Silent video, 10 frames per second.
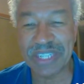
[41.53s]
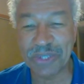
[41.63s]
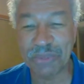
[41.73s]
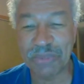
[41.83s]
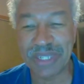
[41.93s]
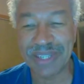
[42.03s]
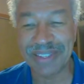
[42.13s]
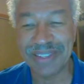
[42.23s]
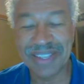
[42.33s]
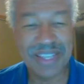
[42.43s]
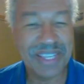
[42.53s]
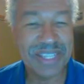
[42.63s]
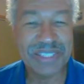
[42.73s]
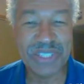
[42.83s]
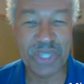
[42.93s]
hear me.
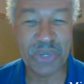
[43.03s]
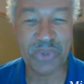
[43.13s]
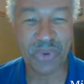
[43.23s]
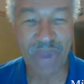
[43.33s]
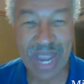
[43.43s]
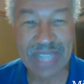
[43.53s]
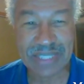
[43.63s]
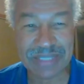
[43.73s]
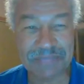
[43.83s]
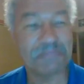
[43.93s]
So great.